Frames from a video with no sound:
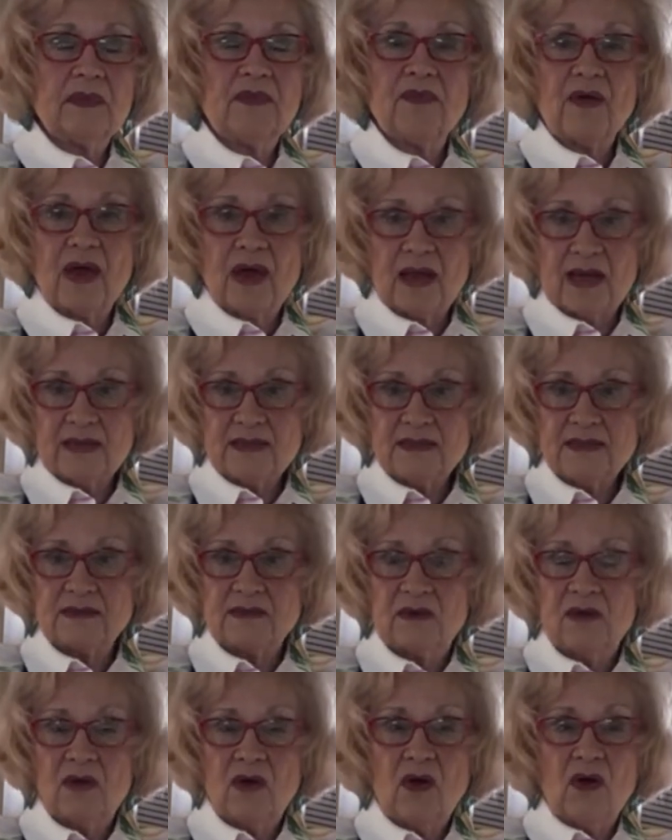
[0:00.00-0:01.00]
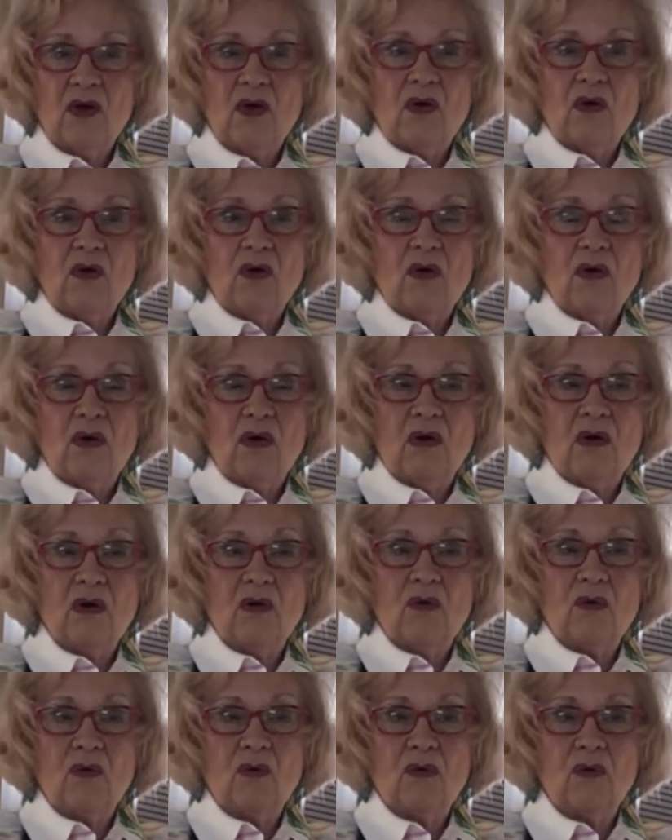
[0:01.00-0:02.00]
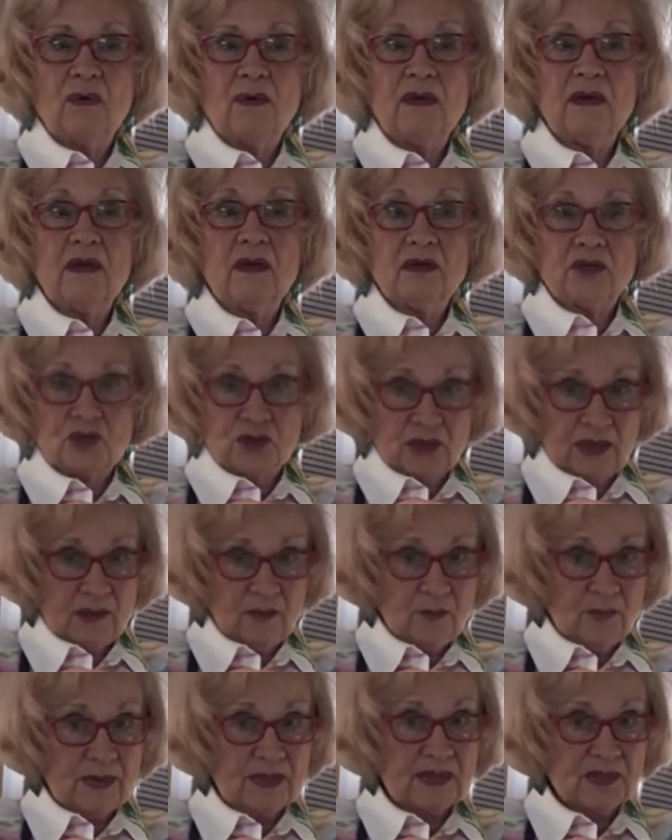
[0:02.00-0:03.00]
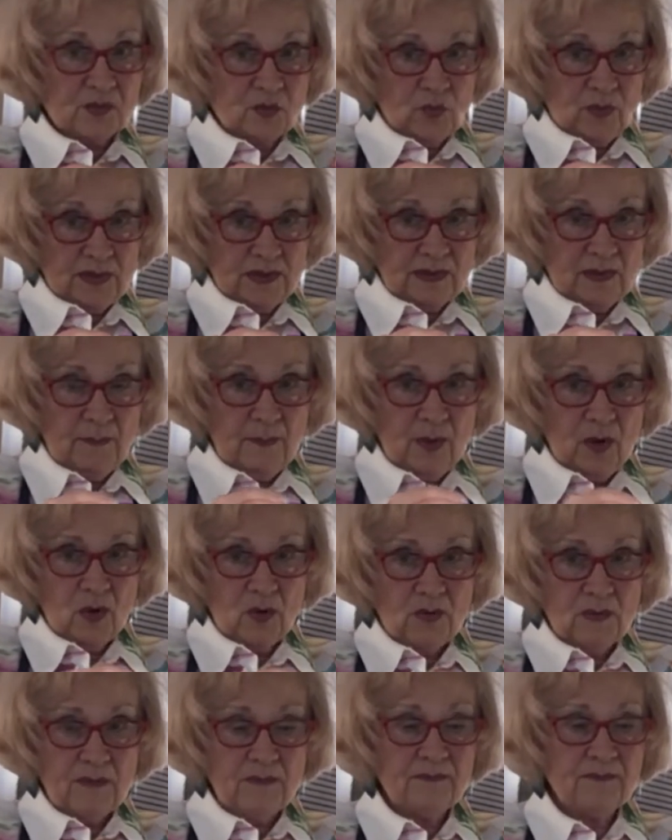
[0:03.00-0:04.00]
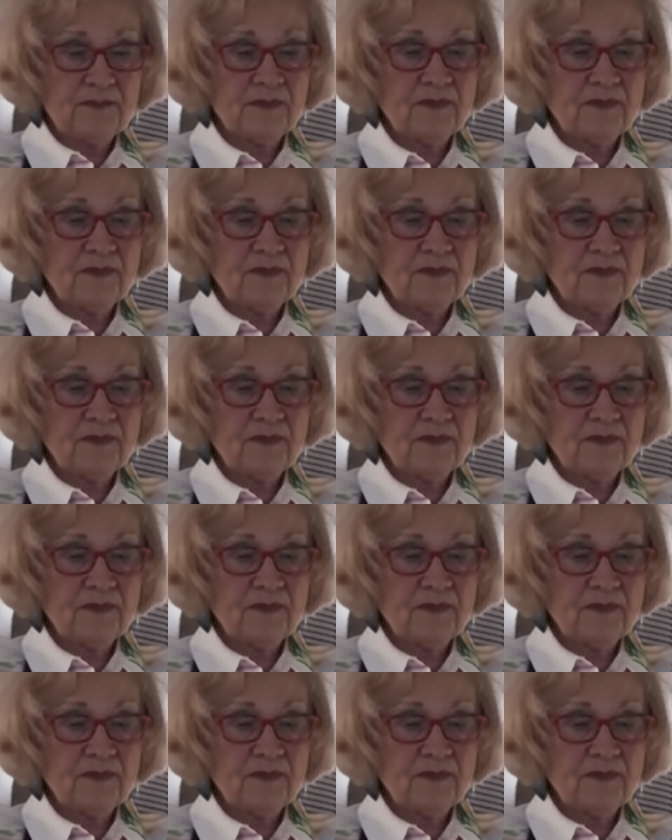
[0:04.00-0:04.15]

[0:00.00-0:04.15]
thighs uh, or chicken breast with the bone,